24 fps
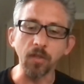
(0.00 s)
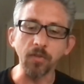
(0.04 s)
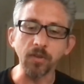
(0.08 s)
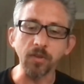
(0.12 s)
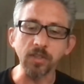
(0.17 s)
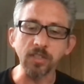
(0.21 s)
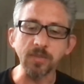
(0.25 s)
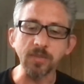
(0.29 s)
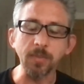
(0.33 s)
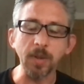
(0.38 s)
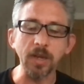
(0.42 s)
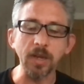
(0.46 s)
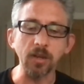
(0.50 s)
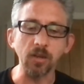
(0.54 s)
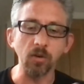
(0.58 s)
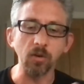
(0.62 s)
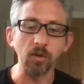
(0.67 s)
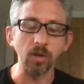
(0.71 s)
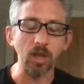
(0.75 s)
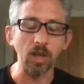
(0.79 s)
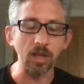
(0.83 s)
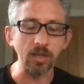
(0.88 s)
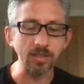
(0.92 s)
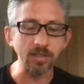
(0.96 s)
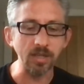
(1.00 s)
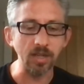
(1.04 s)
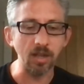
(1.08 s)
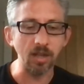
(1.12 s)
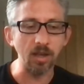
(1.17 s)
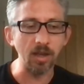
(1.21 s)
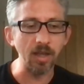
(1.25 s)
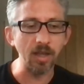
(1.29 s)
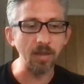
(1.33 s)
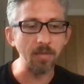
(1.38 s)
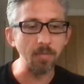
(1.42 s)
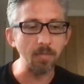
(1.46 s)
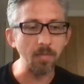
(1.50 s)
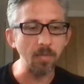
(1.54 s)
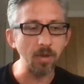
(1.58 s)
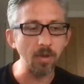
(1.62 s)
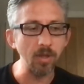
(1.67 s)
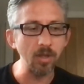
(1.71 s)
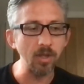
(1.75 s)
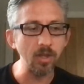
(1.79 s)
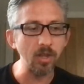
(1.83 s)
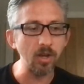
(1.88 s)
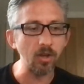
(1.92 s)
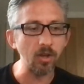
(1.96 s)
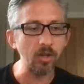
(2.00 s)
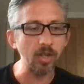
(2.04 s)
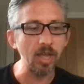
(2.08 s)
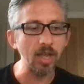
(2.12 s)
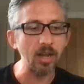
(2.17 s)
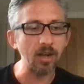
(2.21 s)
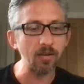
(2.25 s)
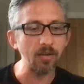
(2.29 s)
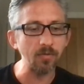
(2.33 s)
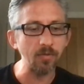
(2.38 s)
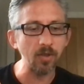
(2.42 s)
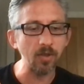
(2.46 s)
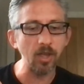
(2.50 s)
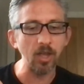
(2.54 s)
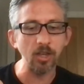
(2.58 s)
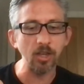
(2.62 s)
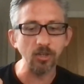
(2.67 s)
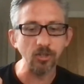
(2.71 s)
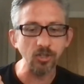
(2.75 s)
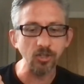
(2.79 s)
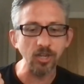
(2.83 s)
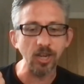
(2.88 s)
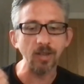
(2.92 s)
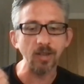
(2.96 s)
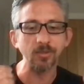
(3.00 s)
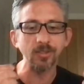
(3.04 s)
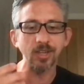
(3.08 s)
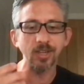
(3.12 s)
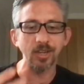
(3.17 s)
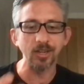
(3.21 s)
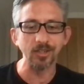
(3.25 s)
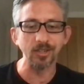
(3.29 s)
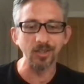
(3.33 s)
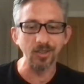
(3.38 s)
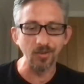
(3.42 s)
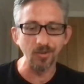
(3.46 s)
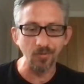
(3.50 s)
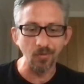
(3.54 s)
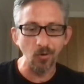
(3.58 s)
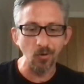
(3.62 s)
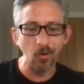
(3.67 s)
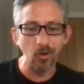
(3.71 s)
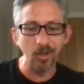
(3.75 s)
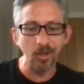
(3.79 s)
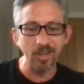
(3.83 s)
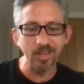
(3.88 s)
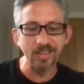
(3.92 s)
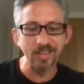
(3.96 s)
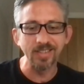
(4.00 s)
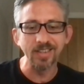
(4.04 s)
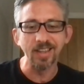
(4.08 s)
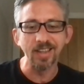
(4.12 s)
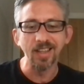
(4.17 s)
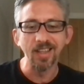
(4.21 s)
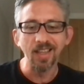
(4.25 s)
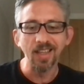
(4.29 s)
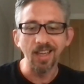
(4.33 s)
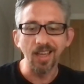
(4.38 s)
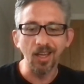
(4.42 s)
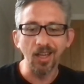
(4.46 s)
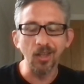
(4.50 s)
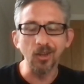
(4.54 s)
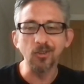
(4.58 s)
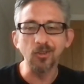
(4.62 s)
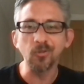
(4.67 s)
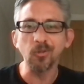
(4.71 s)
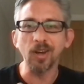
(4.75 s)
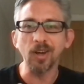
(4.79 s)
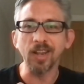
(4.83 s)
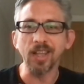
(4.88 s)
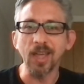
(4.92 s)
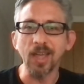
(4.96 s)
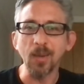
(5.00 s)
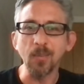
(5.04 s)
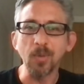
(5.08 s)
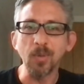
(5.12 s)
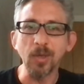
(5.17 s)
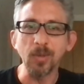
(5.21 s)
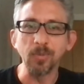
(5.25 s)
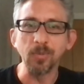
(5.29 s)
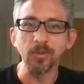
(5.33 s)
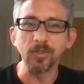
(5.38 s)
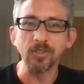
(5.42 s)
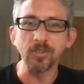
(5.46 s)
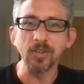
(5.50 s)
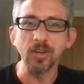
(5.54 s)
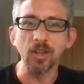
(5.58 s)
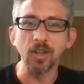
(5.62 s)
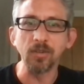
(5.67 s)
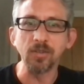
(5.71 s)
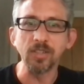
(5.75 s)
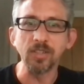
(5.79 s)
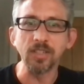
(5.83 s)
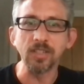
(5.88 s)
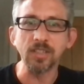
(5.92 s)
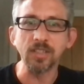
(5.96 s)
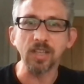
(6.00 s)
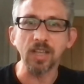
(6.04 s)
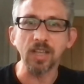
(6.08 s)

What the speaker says: spending all our time, kind of shouting into the void, trying to get people to notice the